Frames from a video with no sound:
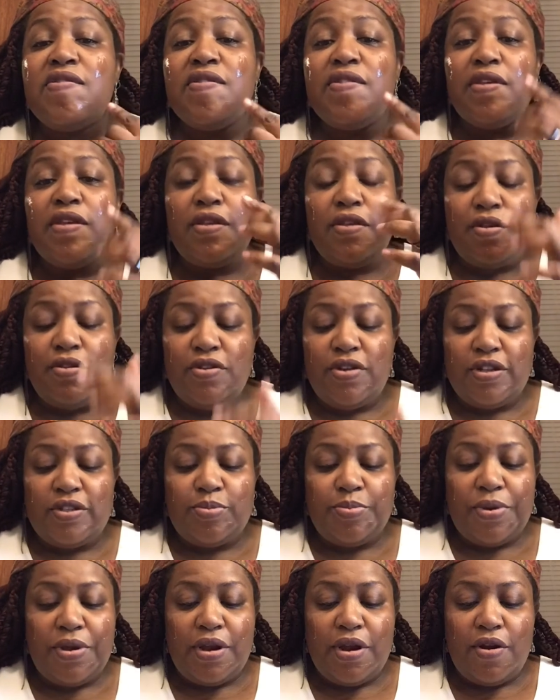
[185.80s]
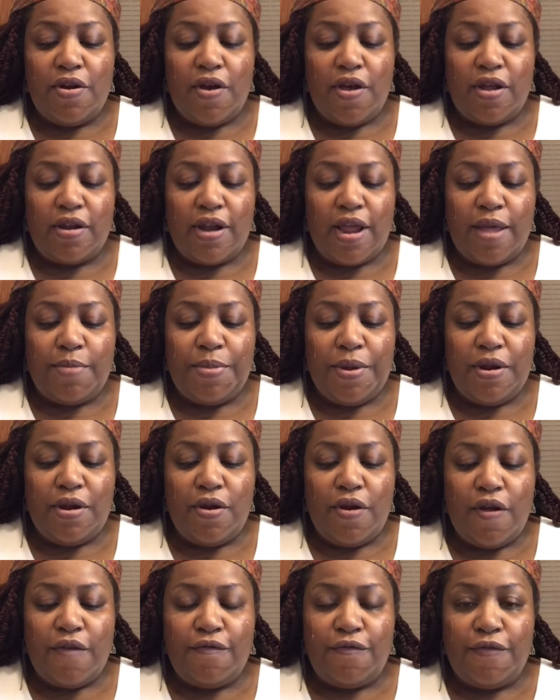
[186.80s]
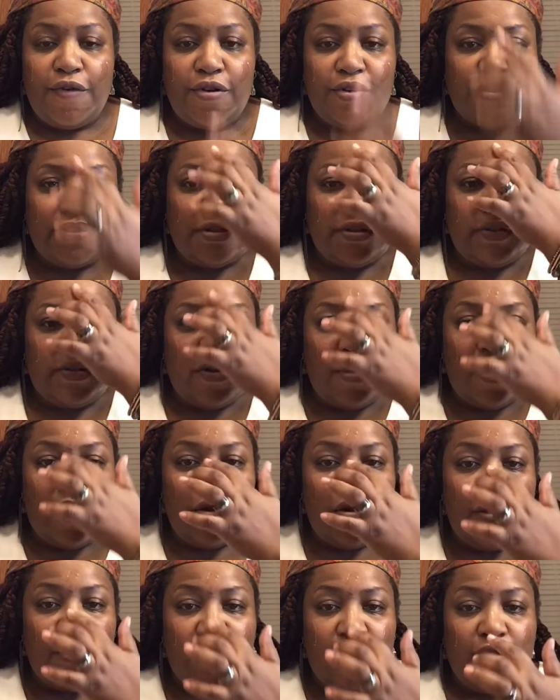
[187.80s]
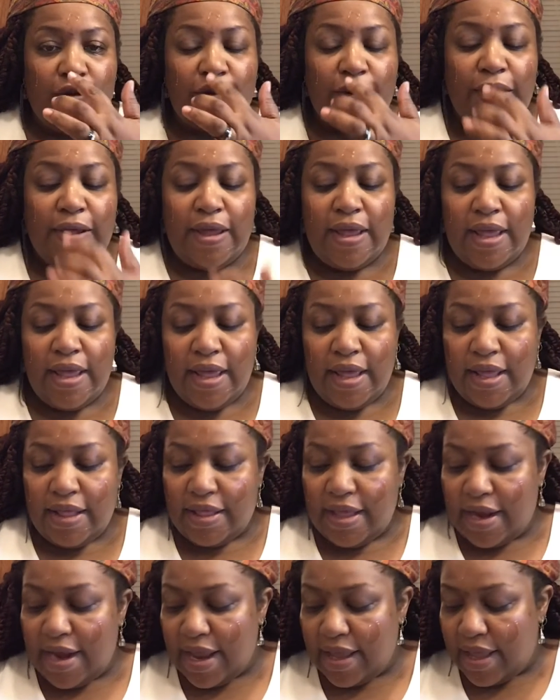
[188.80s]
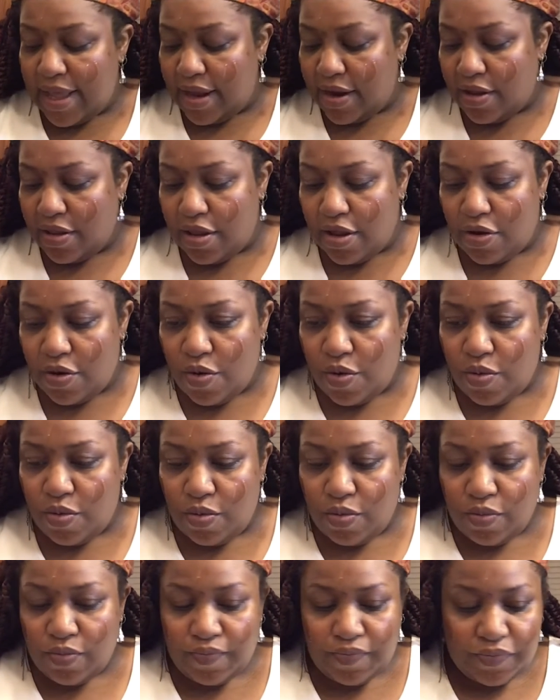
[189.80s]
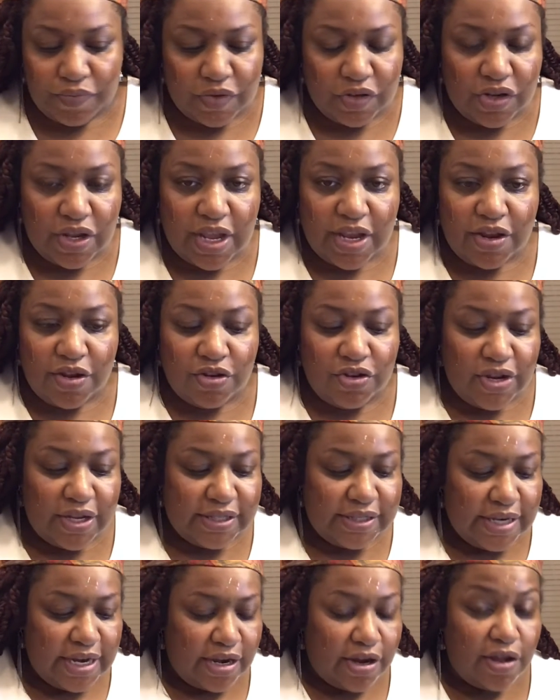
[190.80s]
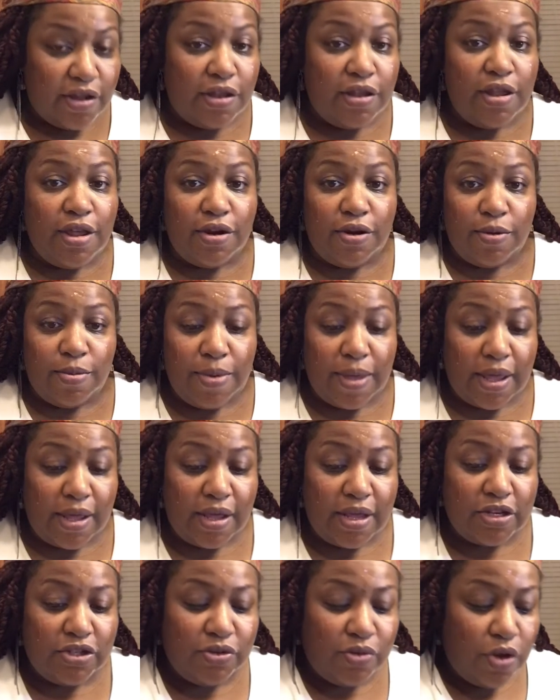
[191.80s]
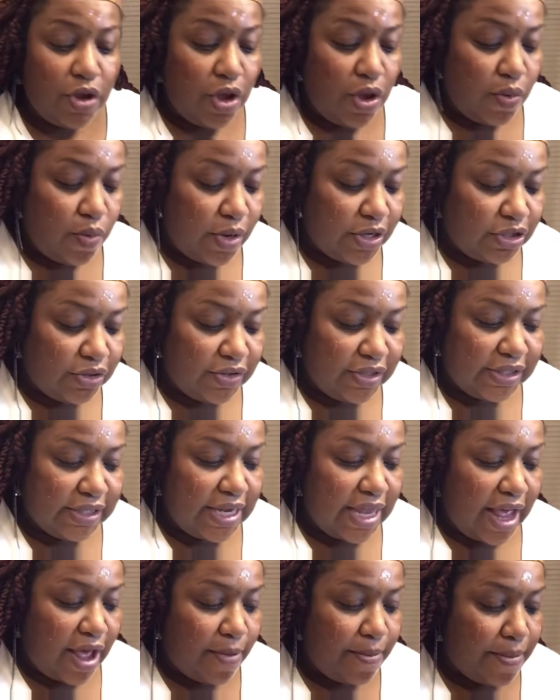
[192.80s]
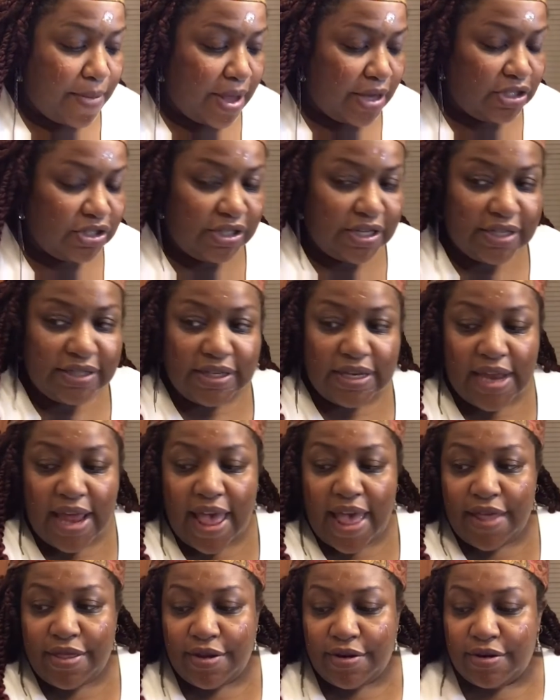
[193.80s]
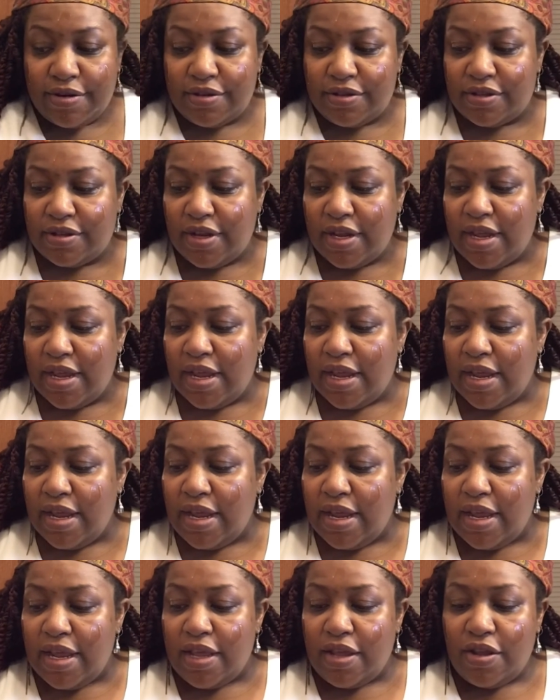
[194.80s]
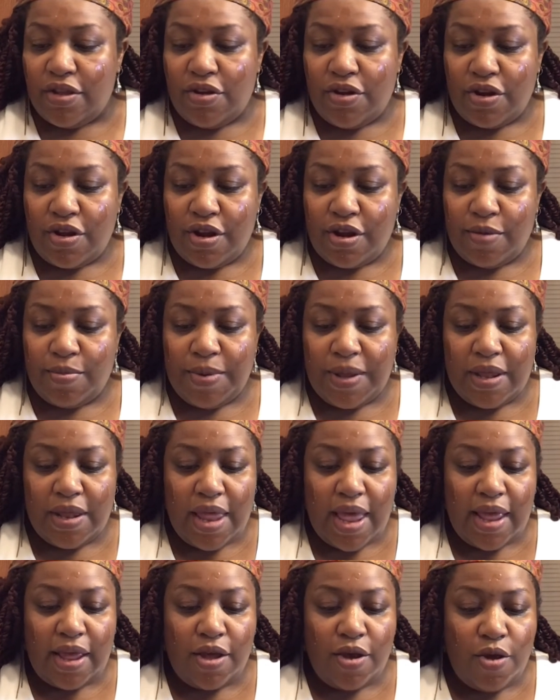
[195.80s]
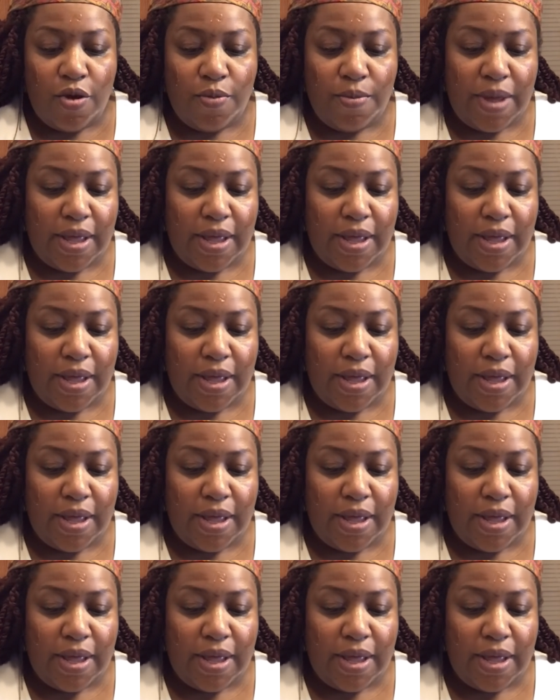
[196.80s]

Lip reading: you just put it on. I put it on first all over. Then I get a little, and you just need a little bit, because once you see how much this lathers, you're going to be like, oh my